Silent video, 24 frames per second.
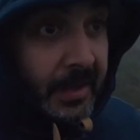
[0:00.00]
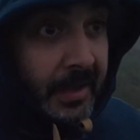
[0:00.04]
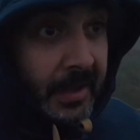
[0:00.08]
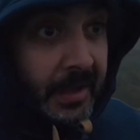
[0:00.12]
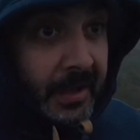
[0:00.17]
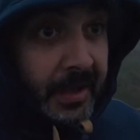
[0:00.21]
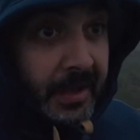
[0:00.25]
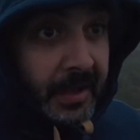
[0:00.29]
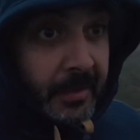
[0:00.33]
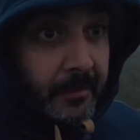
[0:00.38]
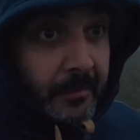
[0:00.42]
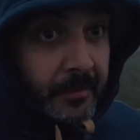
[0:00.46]

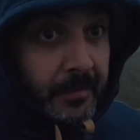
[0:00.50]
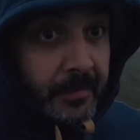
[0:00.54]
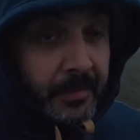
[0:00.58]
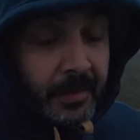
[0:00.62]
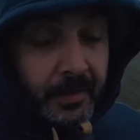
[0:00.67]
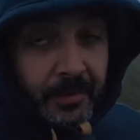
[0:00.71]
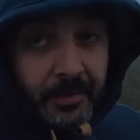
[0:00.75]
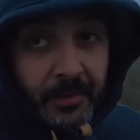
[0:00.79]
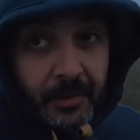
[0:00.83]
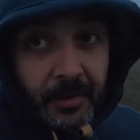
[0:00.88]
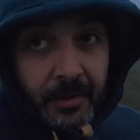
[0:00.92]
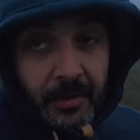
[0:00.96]

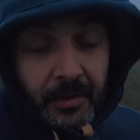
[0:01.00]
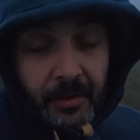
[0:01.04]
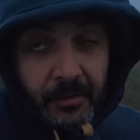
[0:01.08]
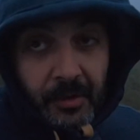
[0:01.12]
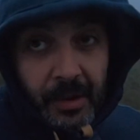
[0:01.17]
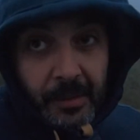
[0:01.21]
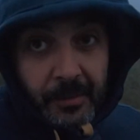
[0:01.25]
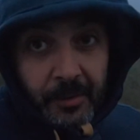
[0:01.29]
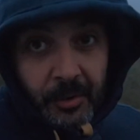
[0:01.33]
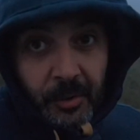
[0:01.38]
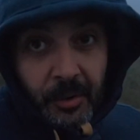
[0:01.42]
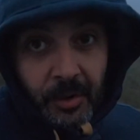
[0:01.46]
I thought I'll
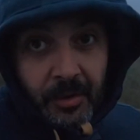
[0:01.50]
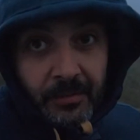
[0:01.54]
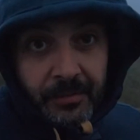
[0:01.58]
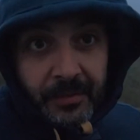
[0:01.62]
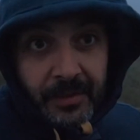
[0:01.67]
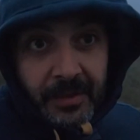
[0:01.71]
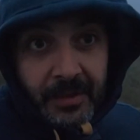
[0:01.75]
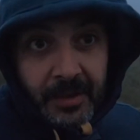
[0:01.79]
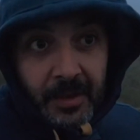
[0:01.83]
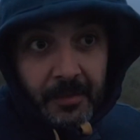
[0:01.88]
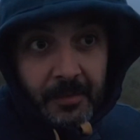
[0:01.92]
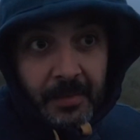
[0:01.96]
grab a
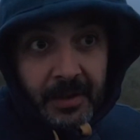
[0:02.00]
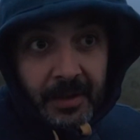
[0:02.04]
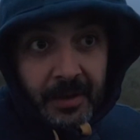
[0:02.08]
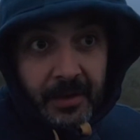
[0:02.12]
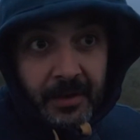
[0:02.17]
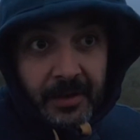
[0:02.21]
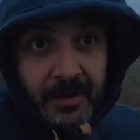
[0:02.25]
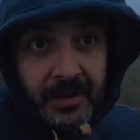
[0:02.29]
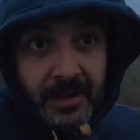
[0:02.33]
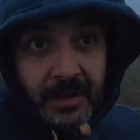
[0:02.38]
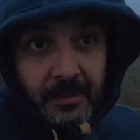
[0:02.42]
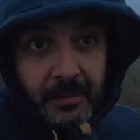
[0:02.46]
coffee, come back
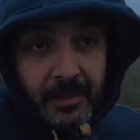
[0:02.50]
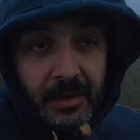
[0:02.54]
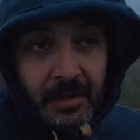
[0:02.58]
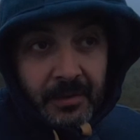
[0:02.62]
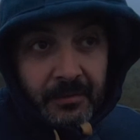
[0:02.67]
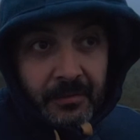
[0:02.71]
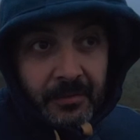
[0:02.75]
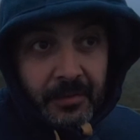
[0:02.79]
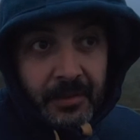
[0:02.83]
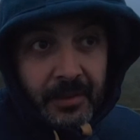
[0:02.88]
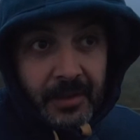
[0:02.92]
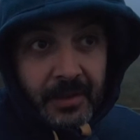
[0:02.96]
out again
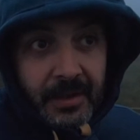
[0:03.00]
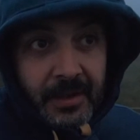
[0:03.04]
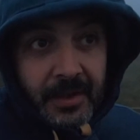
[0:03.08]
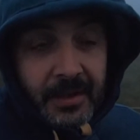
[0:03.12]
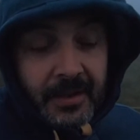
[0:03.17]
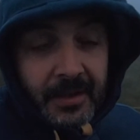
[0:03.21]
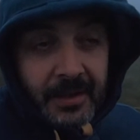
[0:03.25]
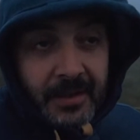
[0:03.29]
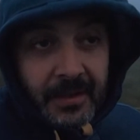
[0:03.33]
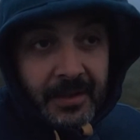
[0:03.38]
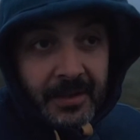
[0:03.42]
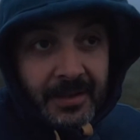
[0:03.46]
whenever
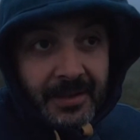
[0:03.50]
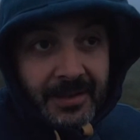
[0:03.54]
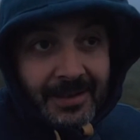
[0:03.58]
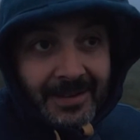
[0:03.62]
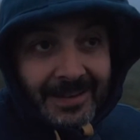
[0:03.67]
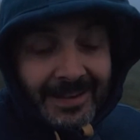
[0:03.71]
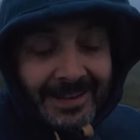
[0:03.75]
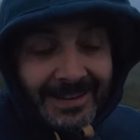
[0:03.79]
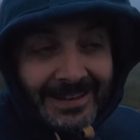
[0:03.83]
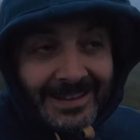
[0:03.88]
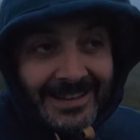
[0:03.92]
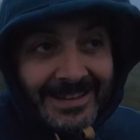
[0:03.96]

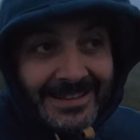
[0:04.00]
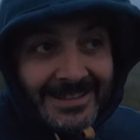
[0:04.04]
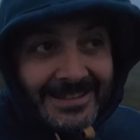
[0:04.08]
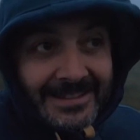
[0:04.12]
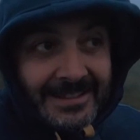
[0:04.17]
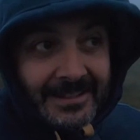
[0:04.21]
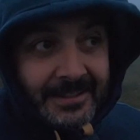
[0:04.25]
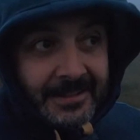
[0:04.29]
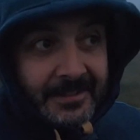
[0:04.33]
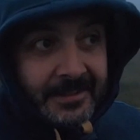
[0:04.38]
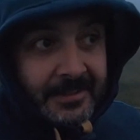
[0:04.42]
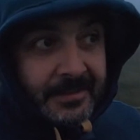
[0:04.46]
at
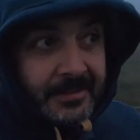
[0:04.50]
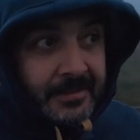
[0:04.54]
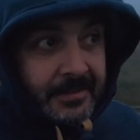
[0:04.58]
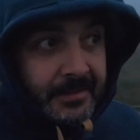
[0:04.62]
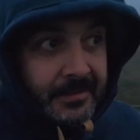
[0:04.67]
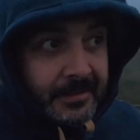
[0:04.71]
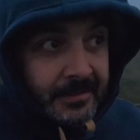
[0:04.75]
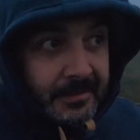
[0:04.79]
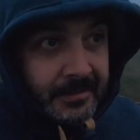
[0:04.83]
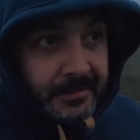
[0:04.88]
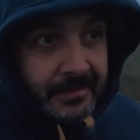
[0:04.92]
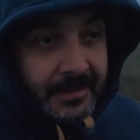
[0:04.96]
least
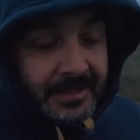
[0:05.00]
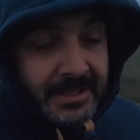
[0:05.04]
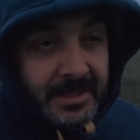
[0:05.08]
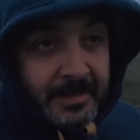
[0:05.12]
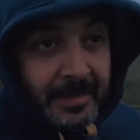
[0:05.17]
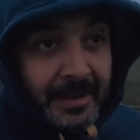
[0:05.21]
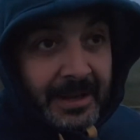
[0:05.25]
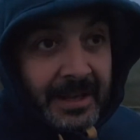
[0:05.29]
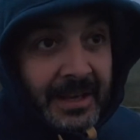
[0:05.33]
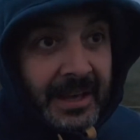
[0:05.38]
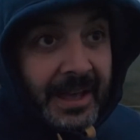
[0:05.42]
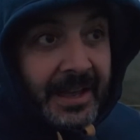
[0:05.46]
it's a
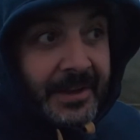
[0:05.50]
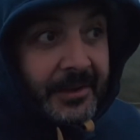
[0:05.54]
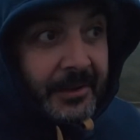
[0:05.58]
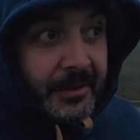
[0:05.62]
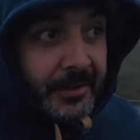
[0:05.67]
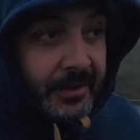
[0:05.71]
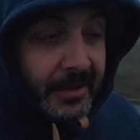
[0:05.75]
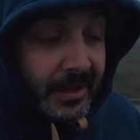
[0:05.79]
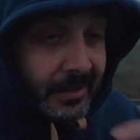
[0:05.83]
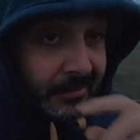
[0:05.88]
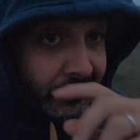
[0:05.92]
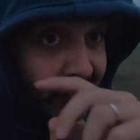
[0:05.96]
bit
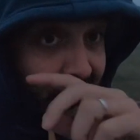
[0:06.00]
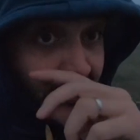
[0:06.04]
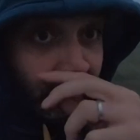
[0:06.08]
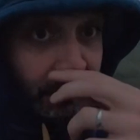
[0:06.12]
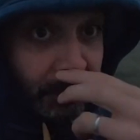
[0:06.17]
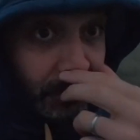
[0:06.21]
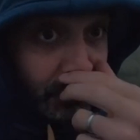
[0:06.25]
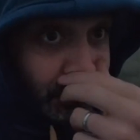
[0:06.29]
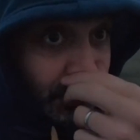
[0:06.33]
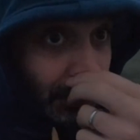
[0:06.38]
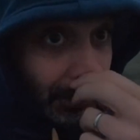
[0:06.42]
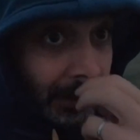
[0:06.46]
lighter, if not
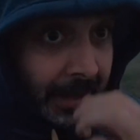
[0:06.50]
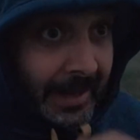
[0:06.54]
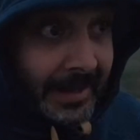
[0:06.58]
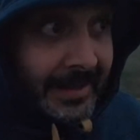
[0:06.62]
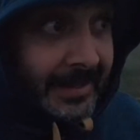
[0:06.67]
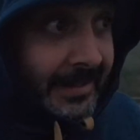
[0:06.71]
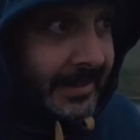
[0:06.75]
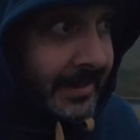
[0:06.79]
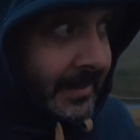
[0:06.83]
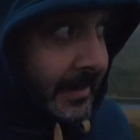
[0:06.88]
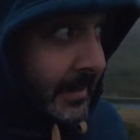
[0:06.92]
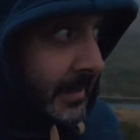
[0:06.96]
there's no
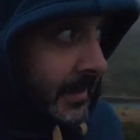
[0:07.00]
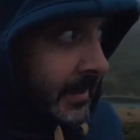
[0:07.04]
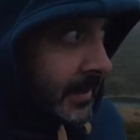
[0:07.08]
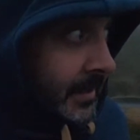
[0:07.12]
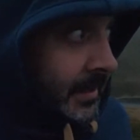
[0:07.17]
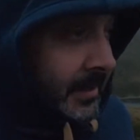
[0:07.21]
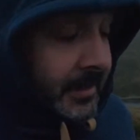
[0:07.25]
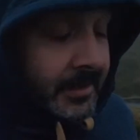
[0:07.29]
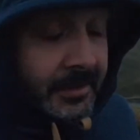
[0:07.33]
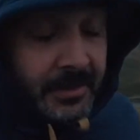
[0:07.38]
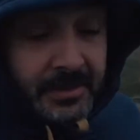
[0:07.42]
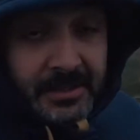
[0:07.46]
light,
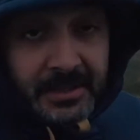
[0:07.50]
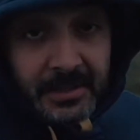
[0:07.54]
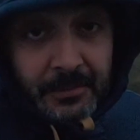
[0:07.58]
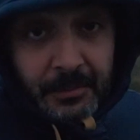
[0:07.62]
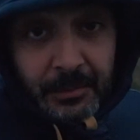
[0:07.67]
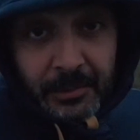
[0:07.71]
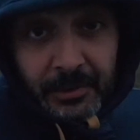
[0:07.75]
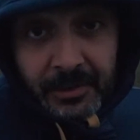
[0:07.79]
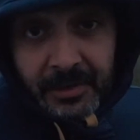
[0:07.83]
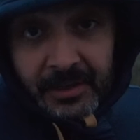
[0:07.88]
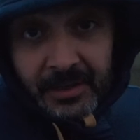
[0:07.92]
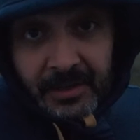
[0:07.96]
to see if
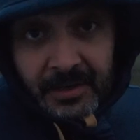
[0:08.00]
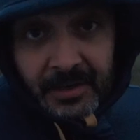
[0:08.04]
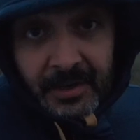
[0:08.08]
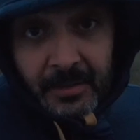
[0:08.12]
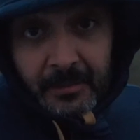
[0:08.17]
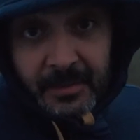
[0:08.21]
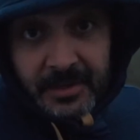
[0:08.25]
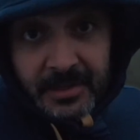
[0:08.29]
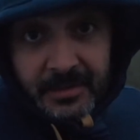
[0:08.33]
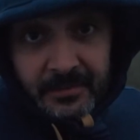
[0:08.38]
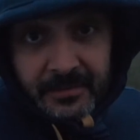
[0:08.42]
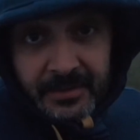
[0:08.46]
we can get an
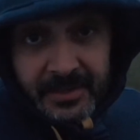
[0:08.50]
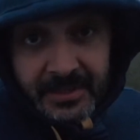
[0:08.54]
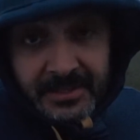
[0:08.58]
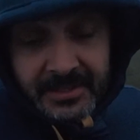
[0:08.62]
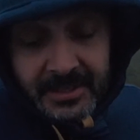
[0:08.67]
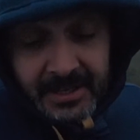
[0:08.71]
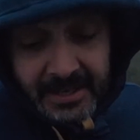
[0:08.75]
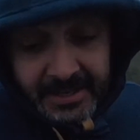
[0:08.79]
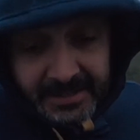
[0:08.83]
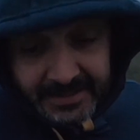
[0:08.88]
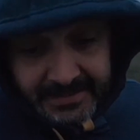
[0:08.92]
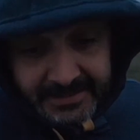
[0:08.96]
image of these
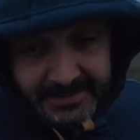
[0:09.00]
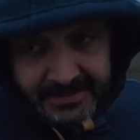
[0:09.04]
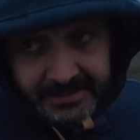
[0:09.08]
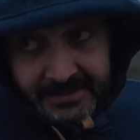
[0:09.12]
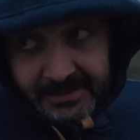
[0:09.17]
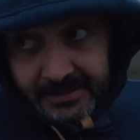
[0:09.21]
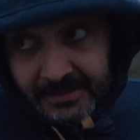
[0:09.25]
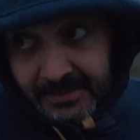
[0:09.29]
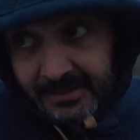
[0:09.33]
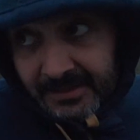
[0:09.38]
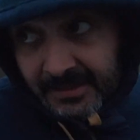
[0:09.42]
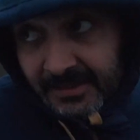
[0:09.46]
lakes.
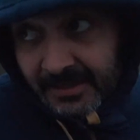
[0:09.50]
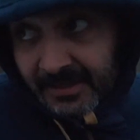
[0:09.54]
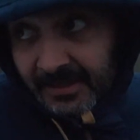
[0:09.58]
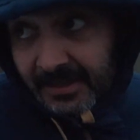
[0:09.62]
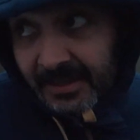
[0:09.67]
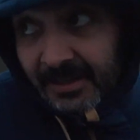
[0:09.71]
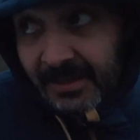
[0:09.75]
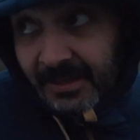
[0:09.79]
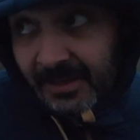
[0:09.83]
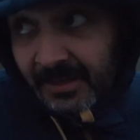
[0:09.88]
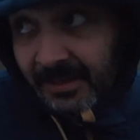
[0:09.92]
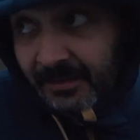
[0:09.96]

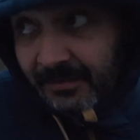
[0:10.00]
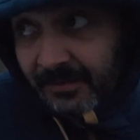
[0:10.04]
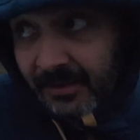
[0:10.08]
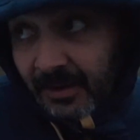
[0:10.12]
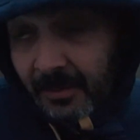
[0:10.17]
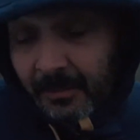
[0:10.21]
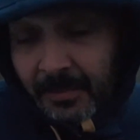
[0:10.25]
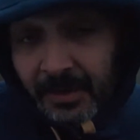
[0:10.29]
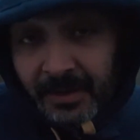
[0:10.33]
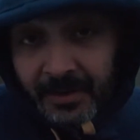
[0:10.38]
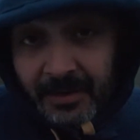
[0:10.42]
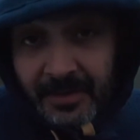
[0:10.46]
And I've
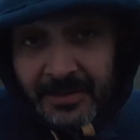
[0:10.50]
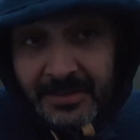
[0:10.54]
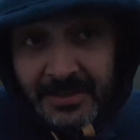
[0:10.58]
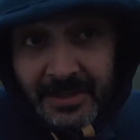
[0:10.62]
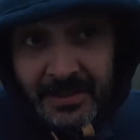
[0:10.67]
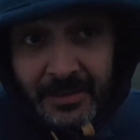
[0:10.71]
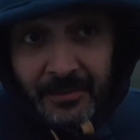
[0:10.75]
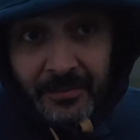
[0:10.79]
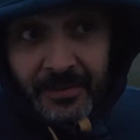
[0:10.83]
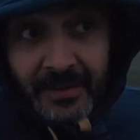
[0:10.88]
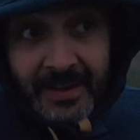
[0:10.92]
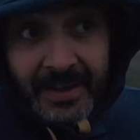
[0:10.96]
come back
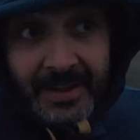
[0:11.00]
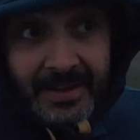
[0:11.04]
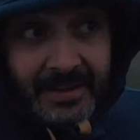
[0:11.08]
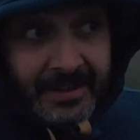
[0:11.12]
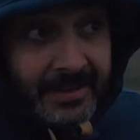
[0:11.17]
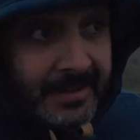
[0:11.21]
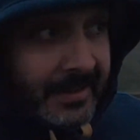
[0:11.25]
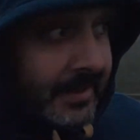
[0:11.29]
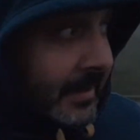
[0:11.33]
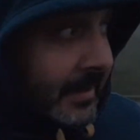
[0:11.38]
outside the van.